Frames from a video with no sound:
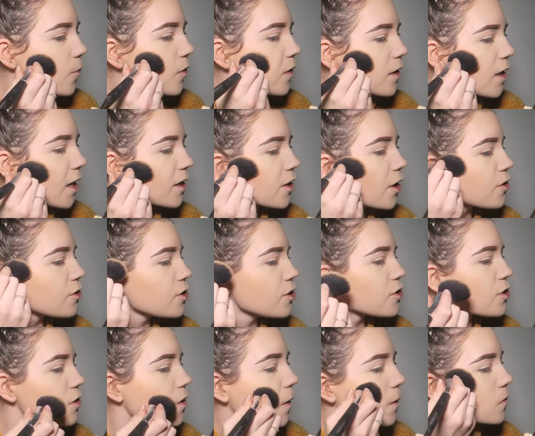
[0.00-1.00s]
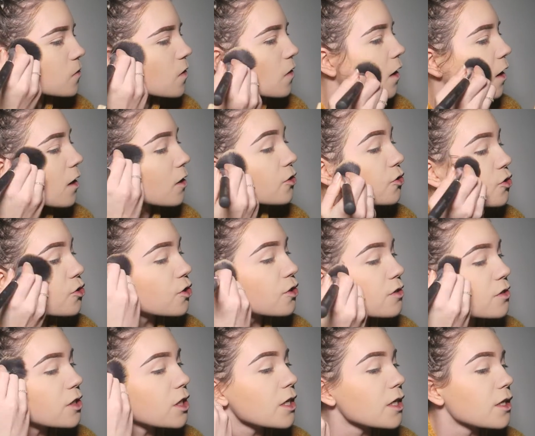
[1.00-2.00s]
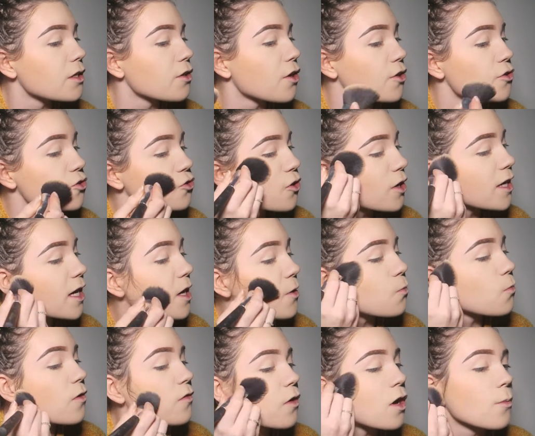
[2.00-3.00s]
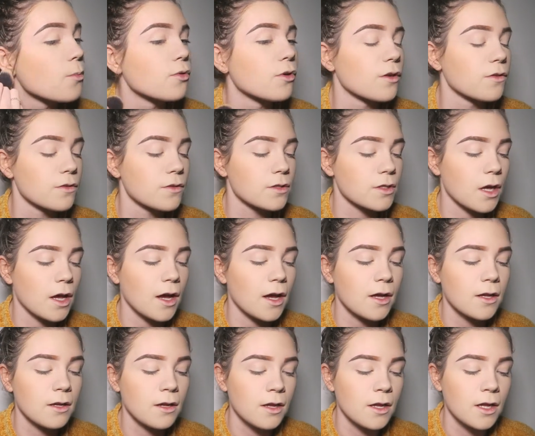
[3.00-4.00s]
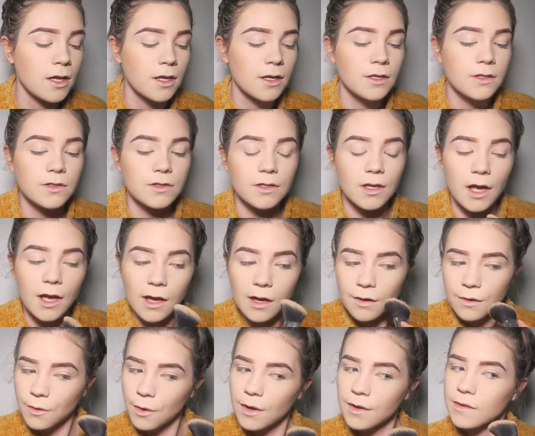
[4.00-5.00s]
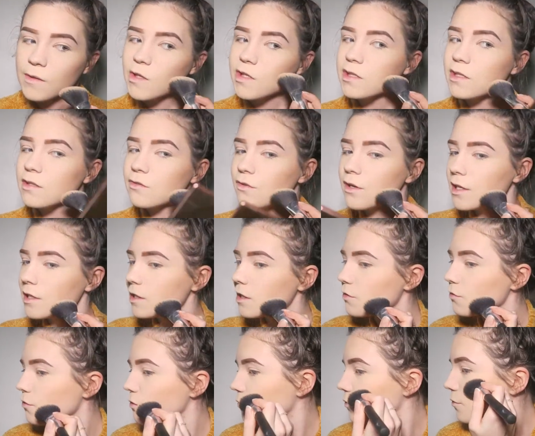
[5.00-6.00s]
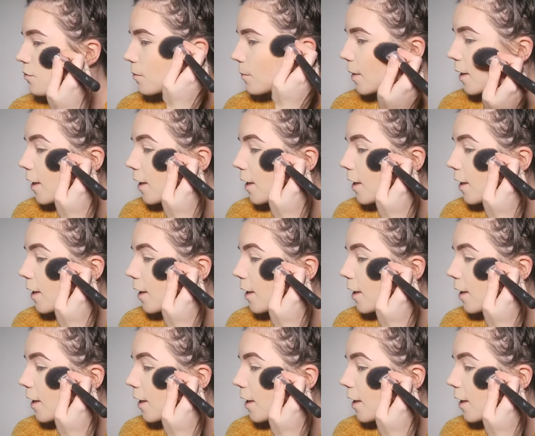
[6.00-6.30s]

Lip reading: But yeah, I don't usually contour, I just usually go straight in with a bronzer. So this is really different for